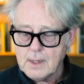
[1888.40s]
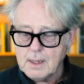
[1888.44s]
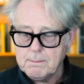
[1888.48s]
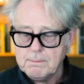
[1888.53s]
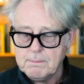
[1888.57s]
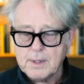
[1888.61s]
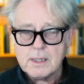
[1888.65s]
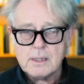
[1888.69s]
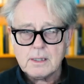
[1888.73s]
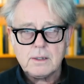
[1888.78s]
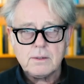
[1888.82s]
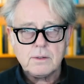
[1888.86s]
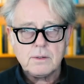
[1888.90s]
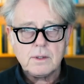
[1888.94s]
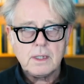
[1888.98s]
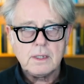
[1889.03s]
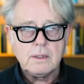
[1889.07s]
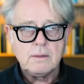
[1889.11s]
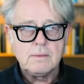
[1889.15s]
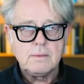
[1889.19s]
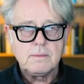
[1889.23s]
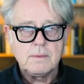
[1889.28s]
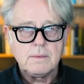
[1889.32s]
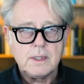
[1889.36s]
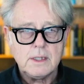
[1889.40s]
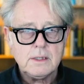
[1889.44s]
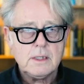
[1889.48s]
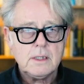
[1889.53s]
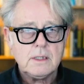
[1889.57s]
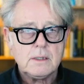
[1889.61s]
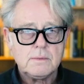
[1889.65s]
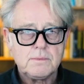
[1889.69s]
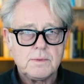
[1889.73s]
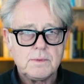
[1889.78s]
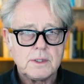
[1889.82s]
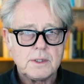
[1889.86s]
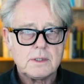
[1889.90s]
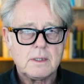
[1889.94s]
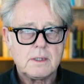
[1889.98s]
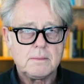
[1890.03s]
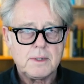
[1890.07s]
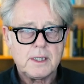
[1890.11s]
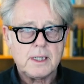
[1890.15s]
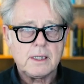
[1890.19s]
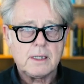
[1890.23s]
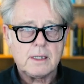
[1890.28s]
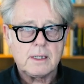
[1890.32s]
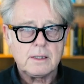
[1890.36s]
but you can. This is what
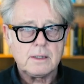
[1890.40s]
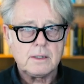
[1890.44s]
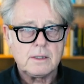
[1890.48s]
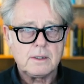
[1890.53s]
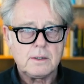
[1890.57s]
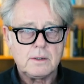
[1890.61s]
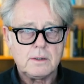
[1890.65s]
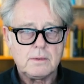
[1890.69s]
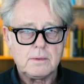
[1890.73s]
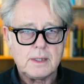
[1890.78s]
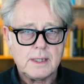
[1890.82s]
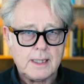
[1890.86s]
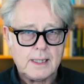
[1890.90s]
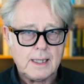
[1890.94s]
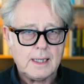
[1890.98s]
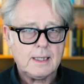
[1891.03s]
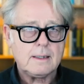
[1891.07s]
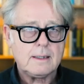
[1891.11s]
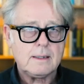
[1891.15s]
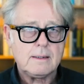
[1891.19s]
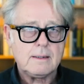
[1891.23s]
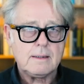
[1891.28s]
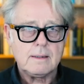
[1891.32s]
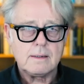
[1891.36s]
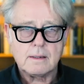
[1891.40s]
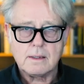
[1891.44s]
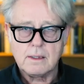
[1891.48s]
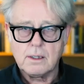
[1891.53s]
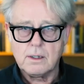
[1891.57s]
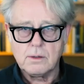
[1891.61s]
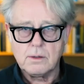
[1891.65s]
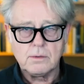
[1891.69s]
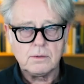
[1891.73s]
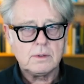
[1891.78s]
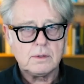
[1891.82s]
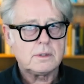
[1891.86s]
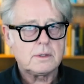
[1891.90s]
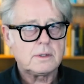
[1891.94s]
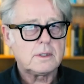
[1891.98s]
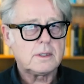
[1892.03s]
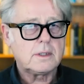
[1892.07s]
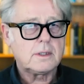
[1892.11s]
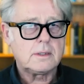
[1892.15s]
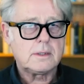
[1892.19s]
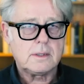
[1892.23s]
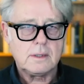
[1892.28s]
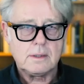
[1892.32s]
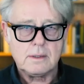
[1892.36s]
somebody can do. Again, a coach, a,
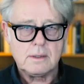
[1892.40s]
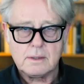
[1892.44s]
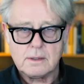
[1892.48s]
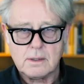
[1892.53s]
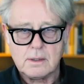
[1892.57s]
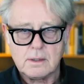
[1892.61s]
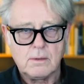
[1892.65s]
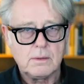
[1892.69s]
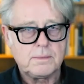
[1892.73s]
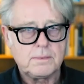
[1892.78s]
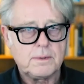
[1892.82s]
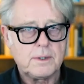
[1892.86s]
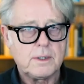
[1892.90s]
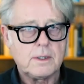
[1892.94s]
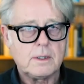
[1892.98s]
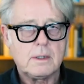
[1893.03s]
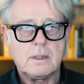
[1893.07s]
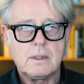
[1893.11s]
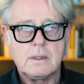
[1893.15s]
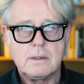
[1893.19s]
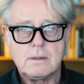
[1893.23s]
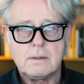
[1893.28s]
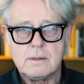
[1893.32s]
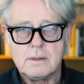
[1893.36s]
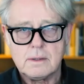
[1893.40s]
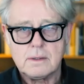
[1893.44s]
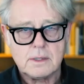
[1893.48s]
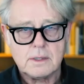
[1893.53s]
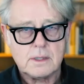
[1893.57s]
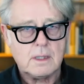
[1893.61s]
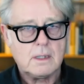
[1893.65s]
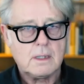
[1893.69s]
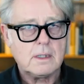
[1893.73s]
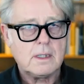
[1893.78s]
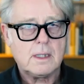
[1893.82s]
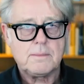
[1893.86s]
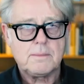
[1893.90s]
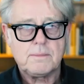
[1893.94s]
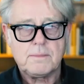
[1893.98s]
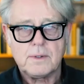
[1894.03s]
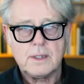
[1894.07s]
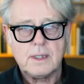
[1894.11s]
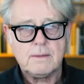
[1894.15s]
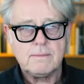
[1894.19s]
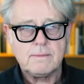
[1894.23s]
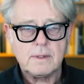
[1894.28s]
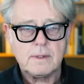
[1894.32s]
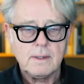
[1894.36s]
a solopreneur, a startup,
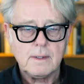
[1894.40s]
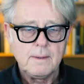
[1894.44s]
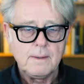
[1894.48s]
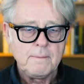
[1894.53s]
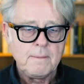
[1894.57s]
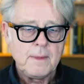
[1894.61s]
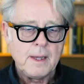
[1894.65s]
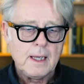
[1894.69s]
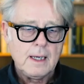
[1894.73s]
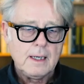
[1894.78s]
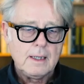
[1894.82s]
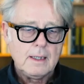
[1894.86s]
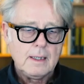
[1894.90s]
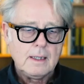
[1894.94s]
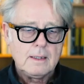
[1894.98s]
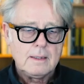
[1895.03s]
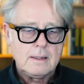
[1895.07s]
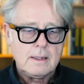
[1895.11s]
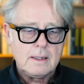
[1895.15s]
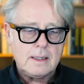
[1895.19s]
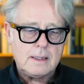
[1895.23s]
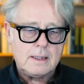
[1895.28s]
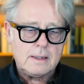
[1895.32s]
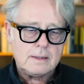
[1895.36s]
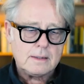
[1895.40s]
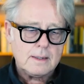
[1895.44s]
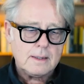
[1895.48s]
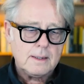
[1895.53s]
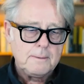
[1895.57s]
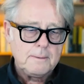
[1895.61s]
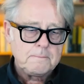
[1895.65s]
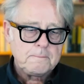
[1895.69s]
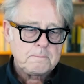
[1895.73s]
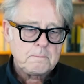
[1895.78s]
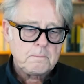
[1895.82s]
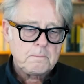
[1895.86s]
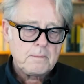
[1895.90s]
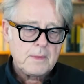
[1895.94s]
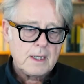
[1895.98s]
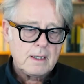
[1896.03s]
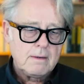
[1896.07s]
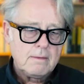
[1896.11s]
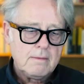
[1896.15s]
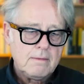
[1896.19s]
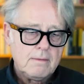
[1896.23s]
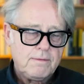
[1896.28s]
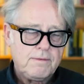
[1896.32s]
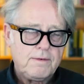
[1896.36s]
whatever, is
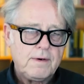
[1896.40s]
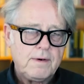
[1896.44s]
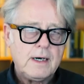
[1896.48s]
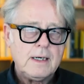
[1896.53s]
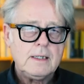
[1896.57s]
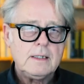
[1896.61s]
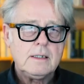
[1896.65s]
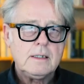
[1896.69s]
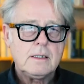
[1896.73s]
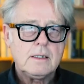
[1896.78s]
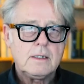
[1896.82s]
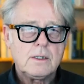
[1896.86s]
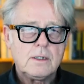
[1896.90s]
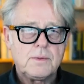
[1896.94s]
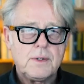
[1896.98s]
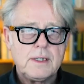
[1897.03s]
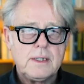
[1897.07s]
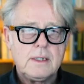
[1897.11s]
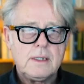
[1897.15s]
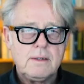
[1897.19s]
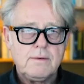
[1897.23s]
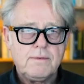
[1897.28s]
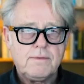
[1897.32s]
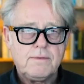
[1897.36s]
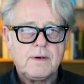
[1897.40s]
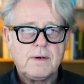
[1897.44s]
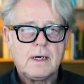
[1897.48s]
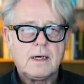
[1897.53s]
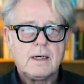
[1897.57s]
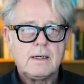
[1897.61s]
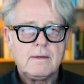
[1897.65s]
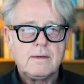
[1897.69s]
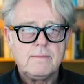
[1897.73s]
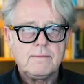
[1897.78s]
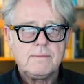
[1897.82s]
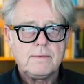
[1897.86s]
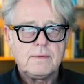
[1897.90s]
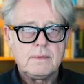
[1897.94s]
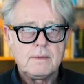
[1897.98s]
find twenty five